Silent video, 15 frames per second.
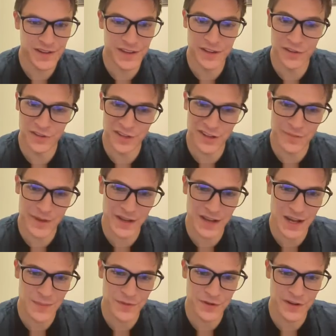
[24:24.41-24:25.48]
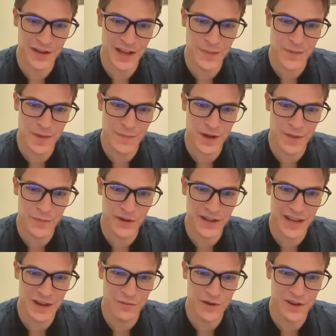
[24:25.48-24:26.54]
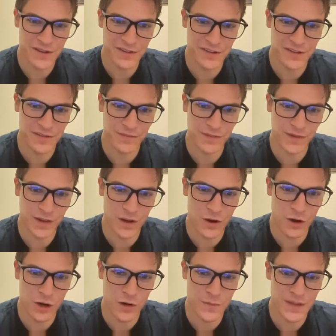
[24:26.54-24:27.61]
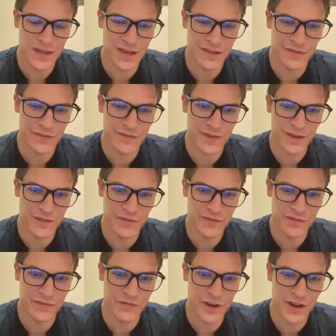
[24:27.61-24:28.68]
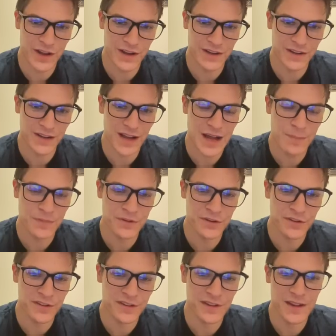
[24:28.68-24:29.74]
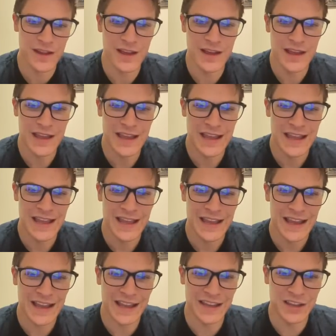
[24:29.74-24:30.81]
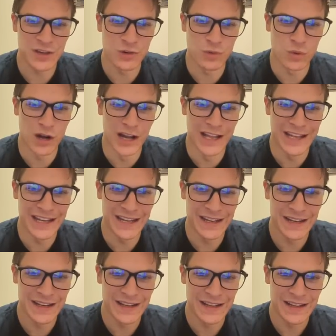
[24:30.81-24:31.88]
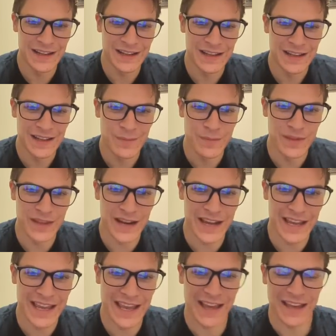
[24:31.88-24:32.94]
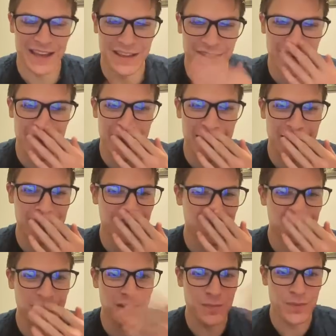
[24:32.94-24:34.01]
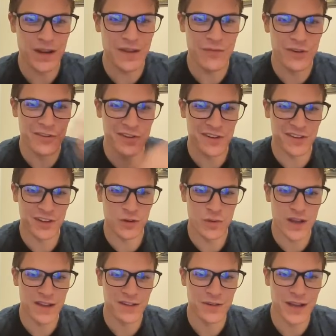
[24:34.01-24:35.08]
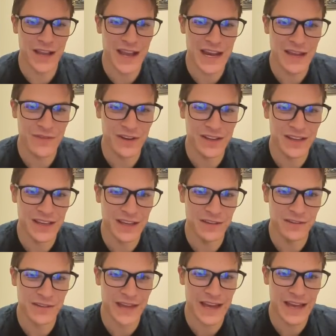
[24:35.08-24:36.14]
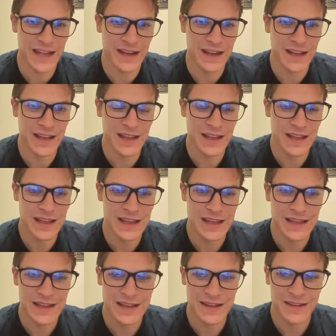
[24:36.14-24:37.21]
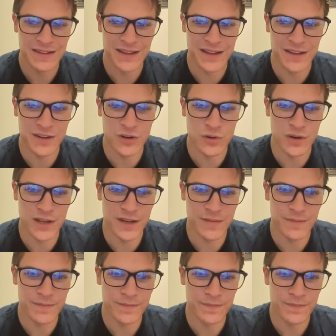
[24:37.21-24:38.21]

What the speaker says: He kills off my copter. Now my bomber can't reach. There's an army of fucking copters. I can kill one, but then I can't, the stupid infantry is in the way, so I can't even kill that. So that's annoying.